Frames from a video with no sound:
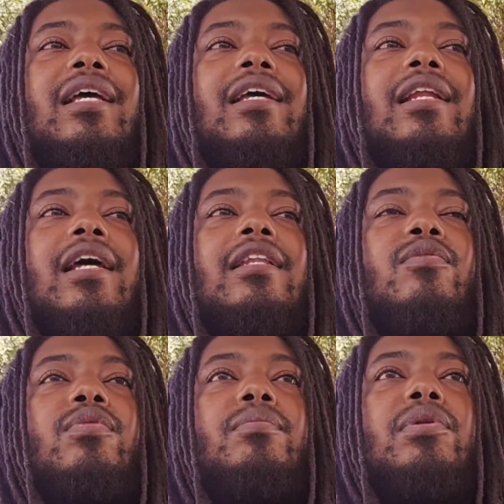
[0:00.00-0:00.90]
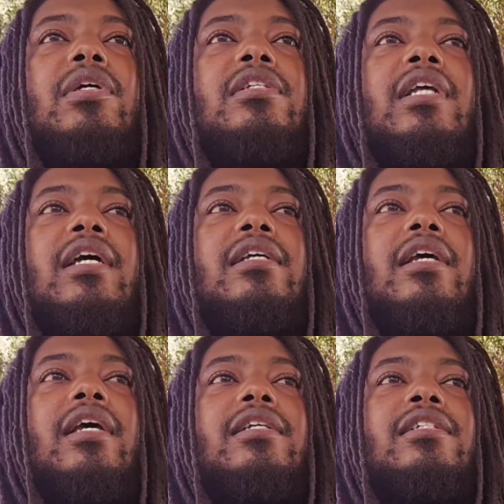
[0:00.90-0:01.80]
lot of the women does not
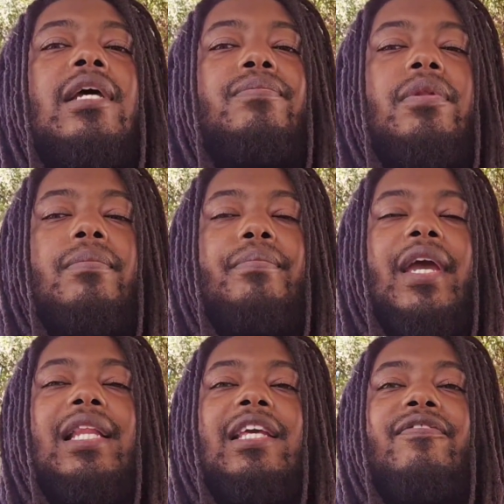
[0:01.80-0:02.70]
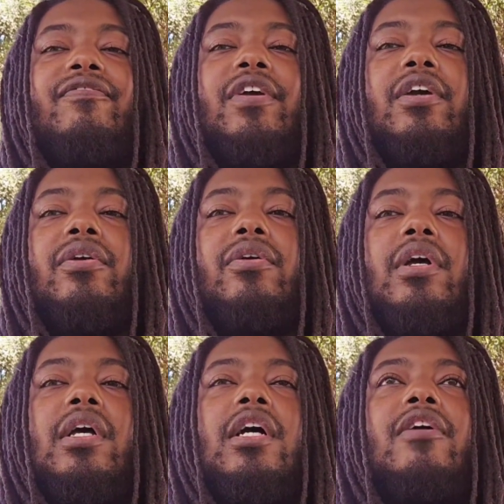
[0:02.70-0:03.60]
accept the manly figure
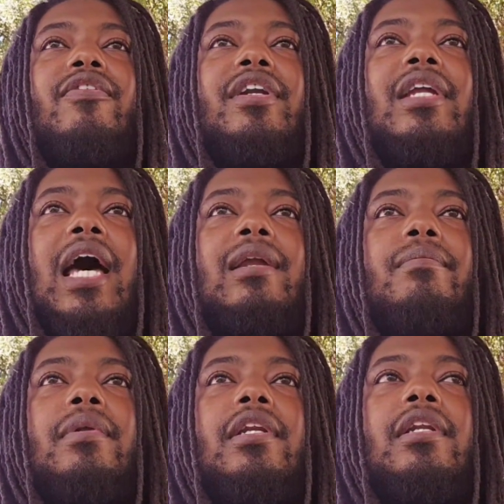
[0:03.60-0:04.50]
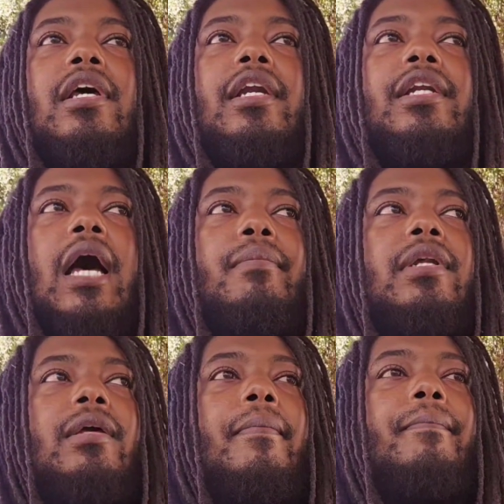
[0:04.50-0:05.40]
of a
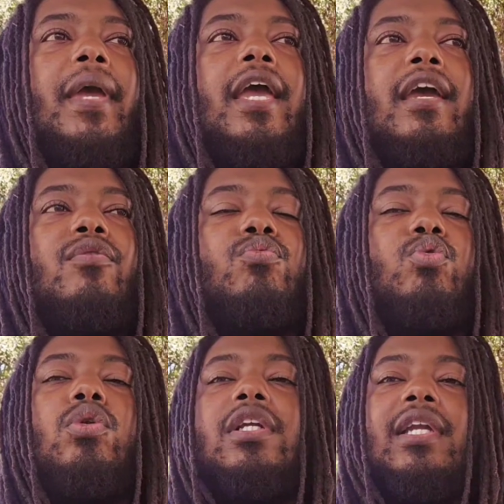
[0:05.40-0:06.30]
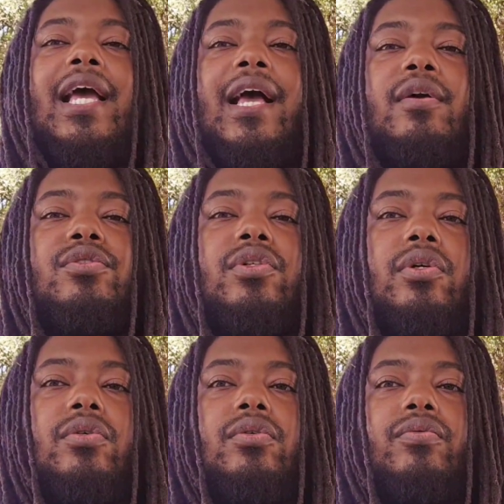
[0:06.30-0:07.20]
dominant man ruling the
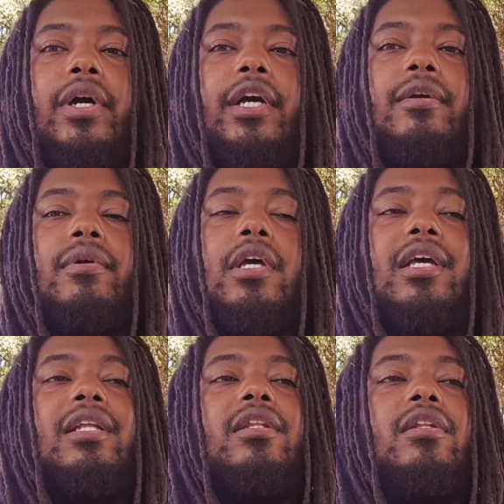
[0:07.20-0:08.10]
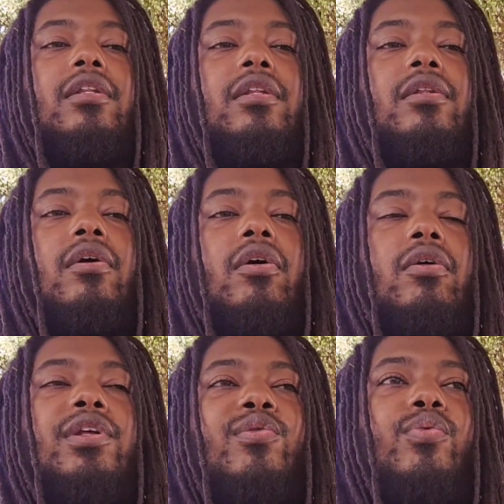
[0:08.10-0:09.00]
household, right? The
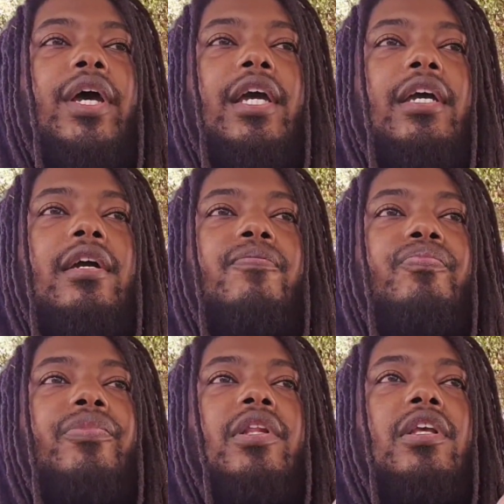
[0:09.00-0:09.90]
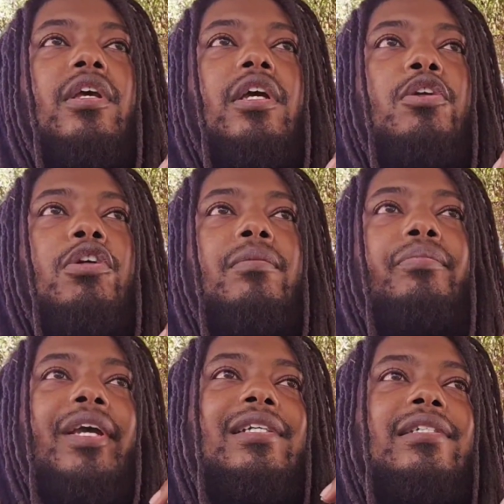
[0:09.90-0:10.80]
only way you can
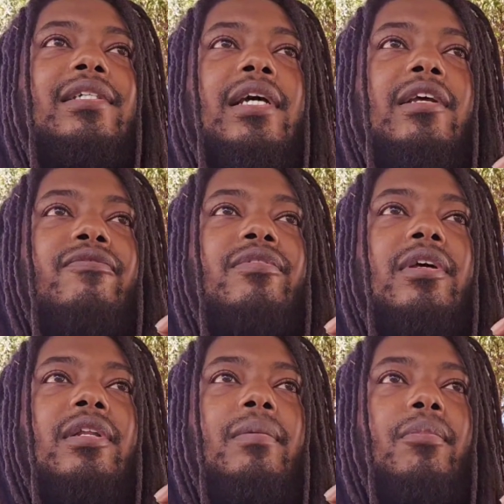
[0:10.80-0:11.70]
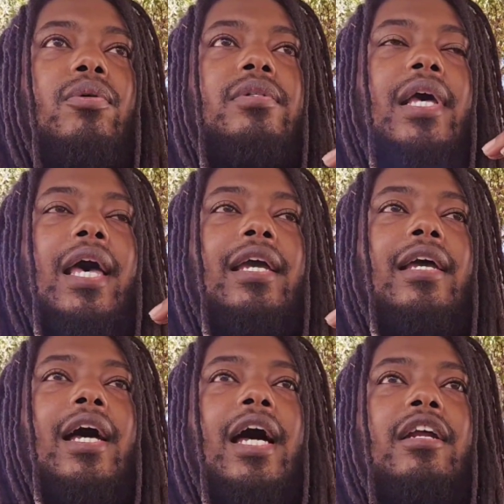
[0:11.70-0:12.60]
be a son of the Most High
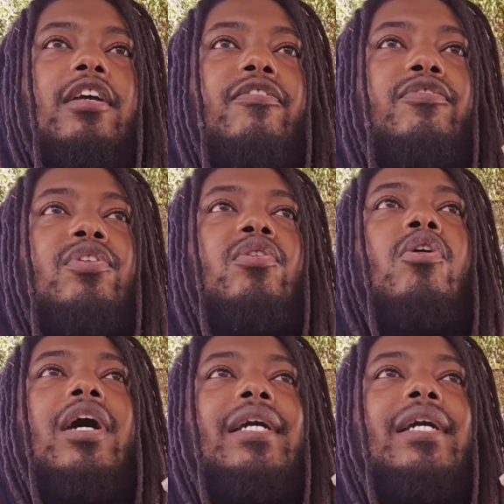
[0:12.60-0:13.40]
God if you are